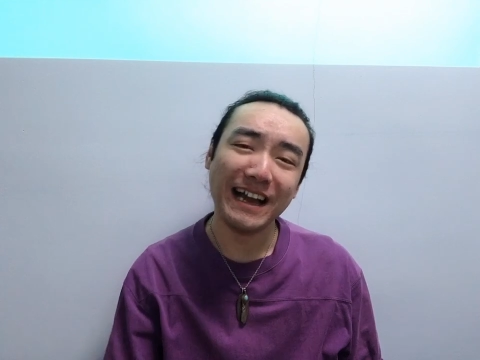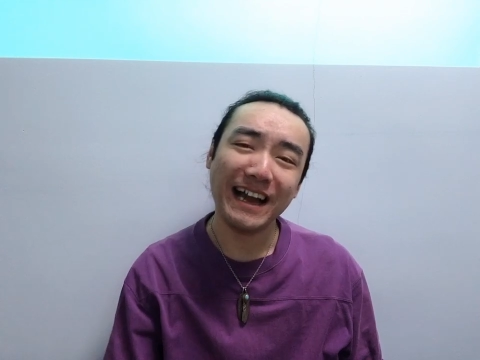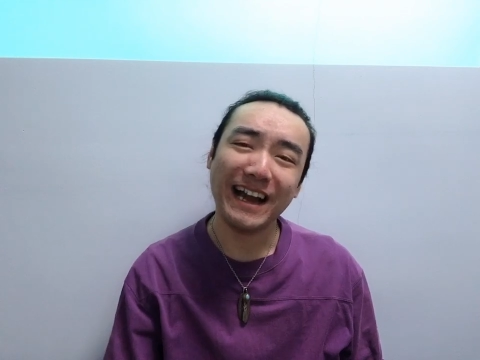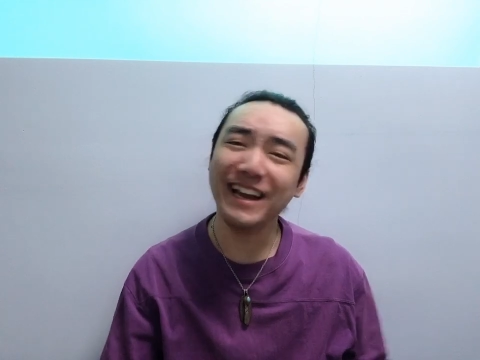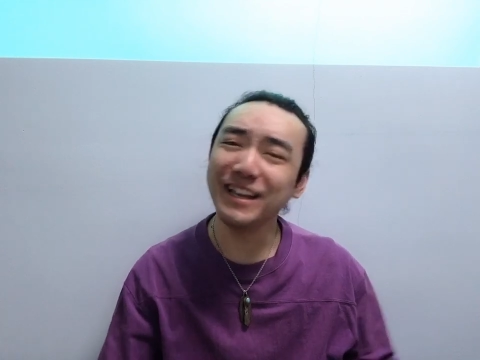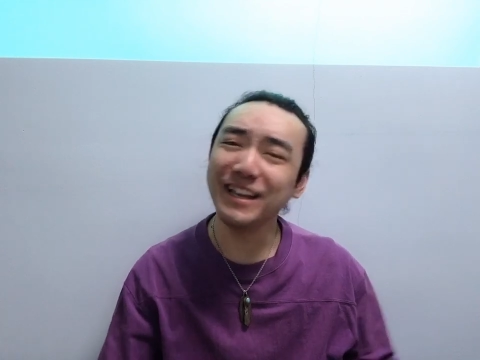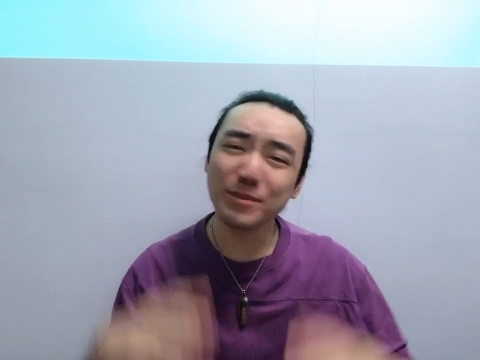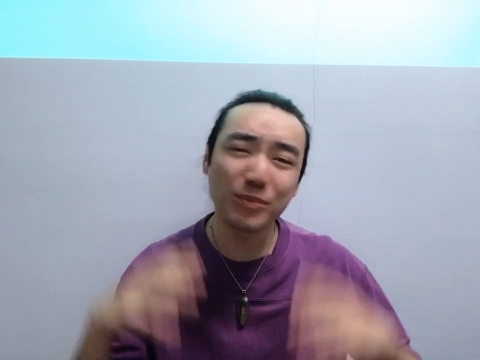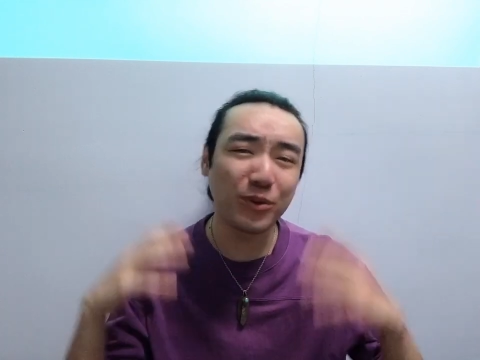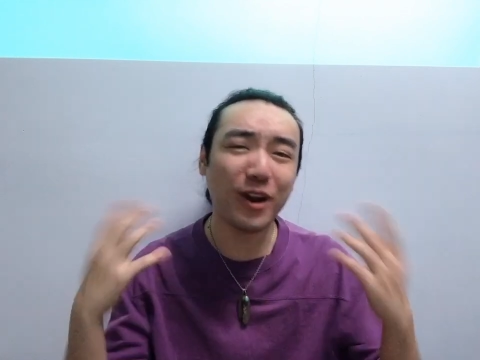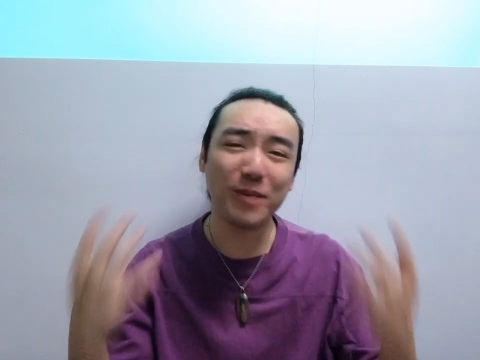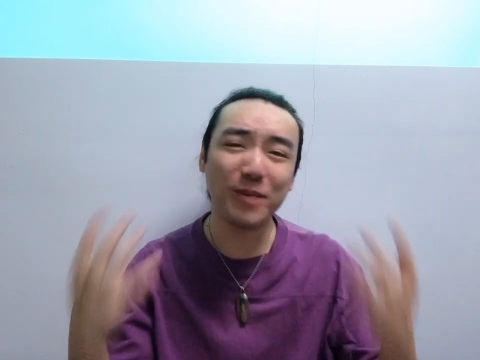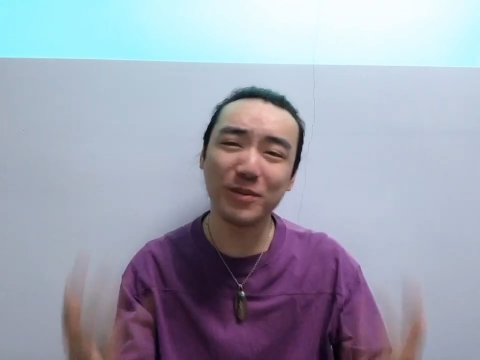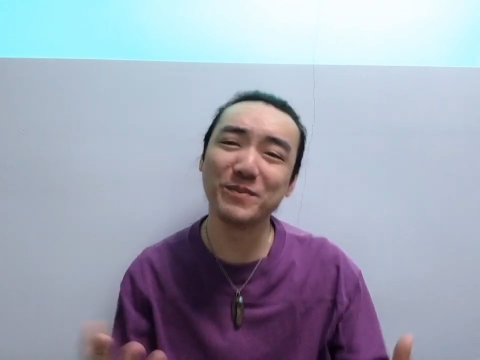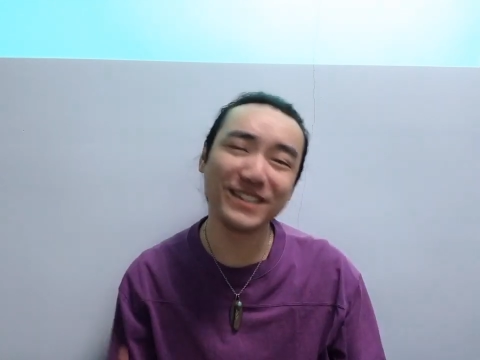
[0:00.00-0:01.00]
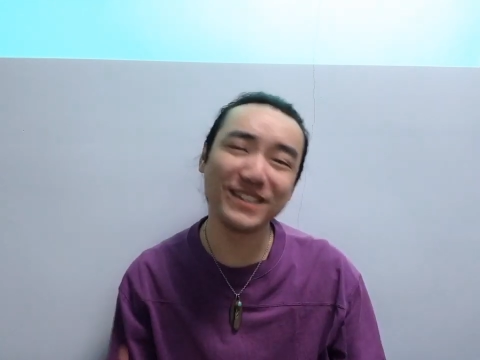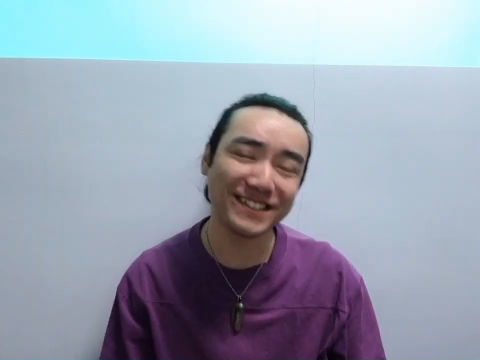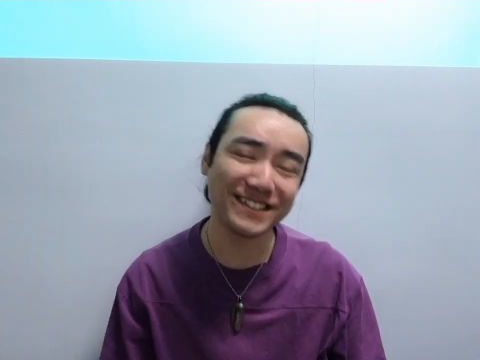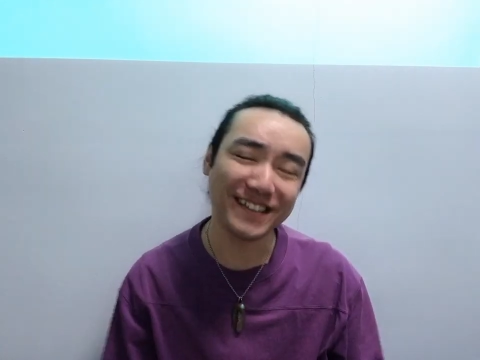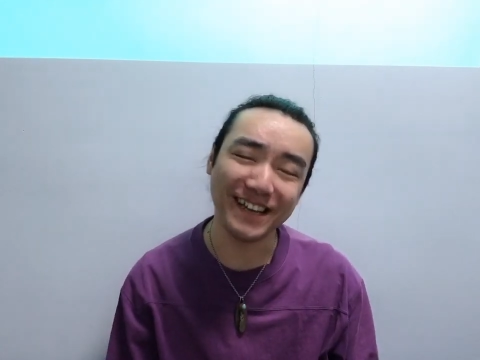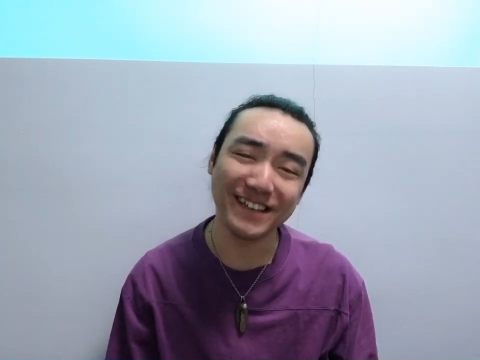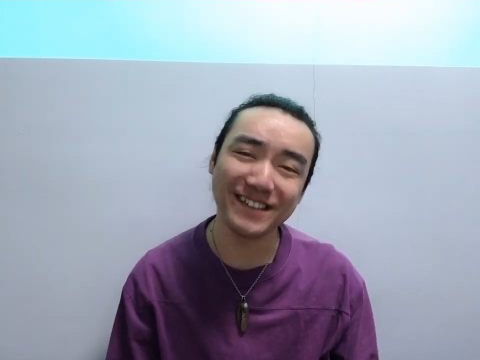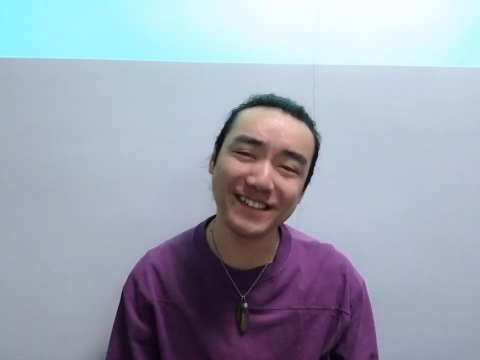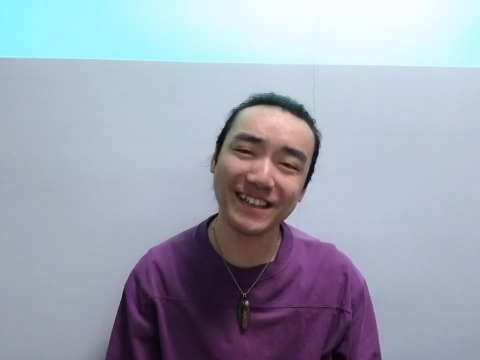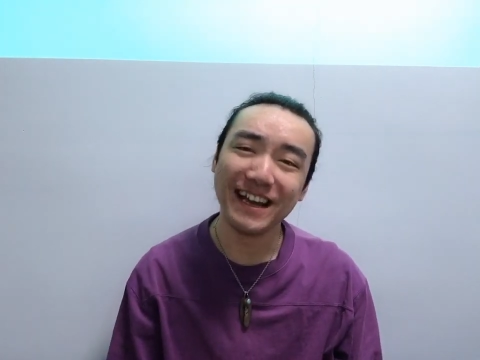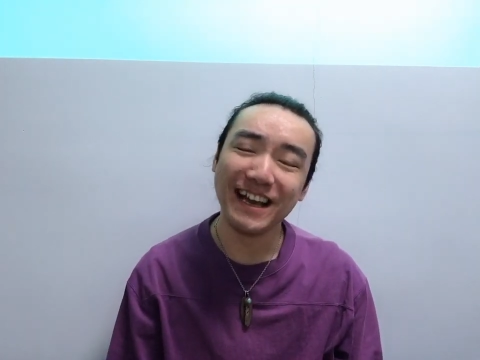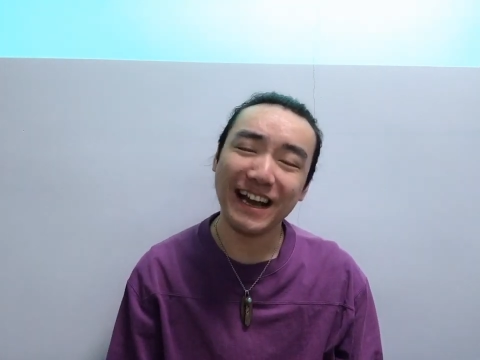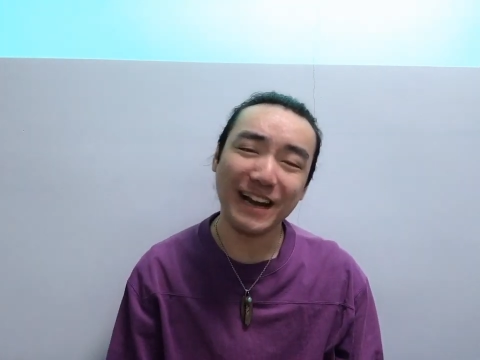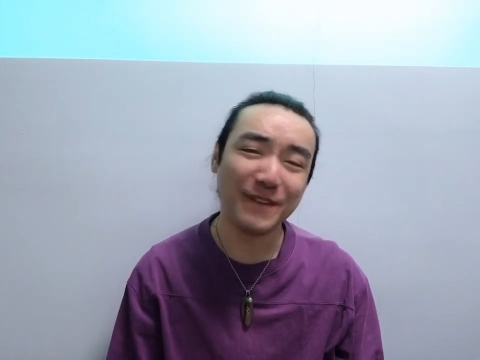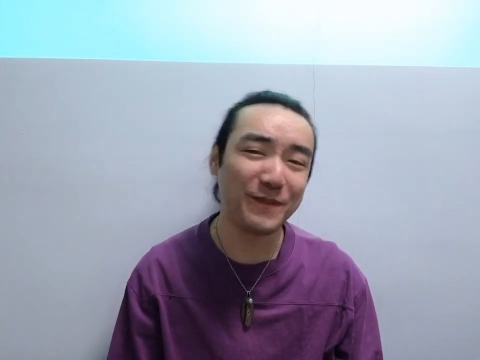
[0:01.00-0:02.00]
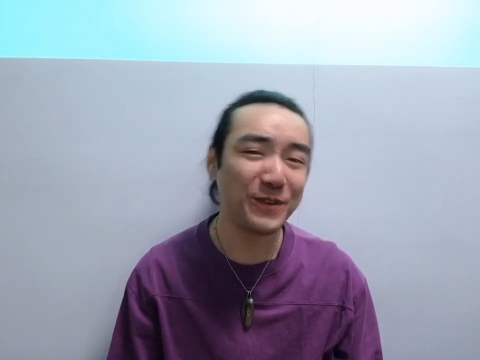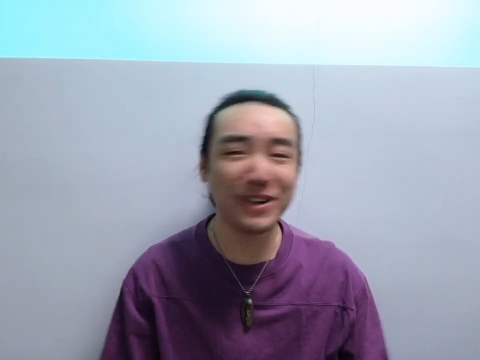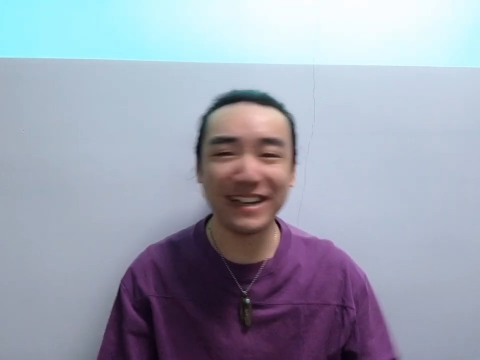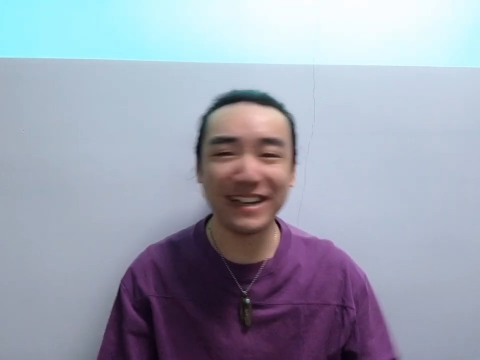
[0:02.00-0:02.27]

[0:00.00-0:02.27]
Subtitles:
I had a problem these days. I feel